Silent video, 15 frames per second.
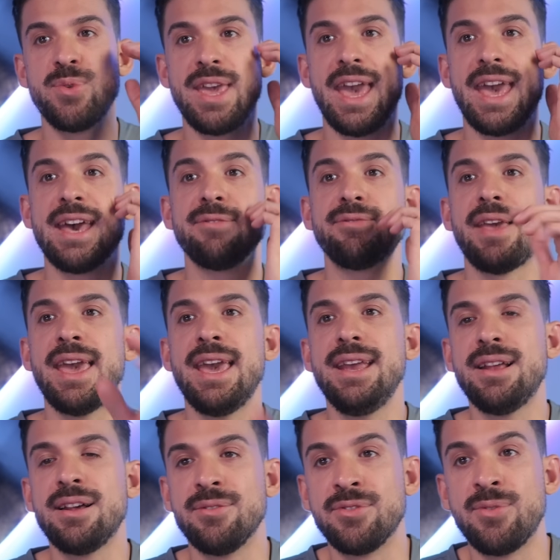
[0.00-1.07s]
We have
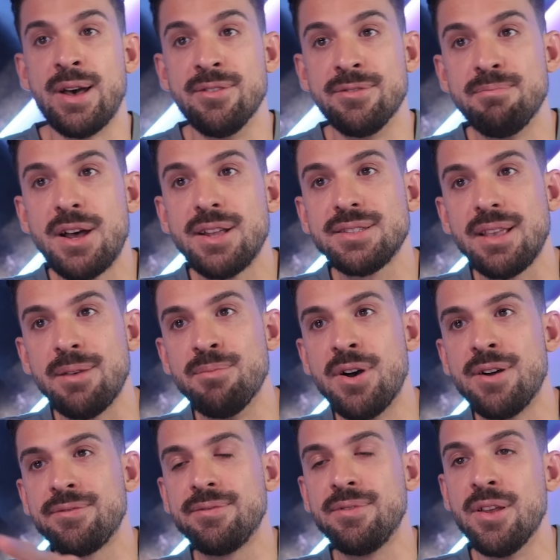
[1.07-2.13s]
8 out of 12 months
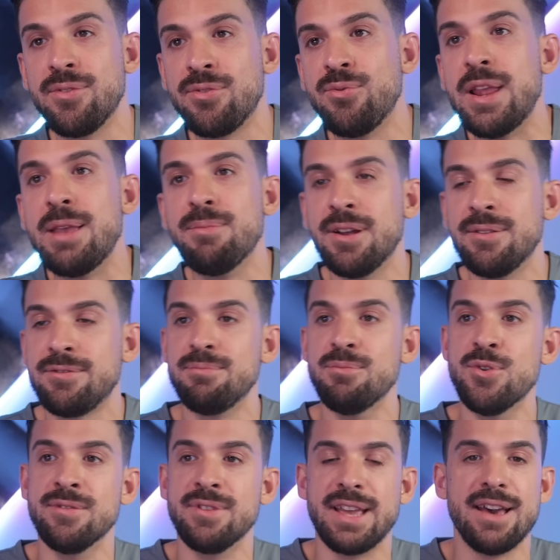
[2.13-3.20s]
above the 3-month
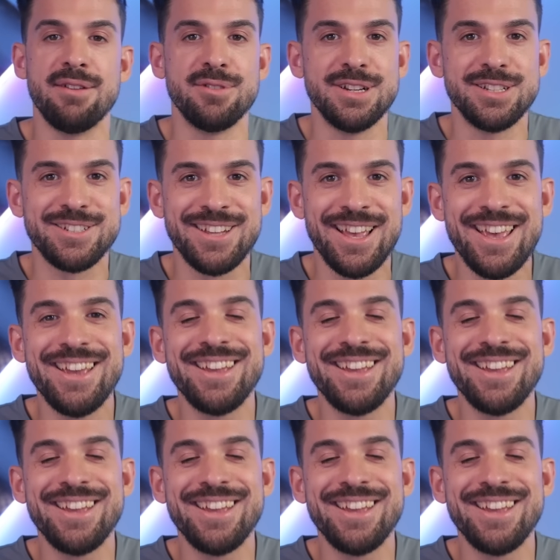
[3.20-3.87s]
moving average.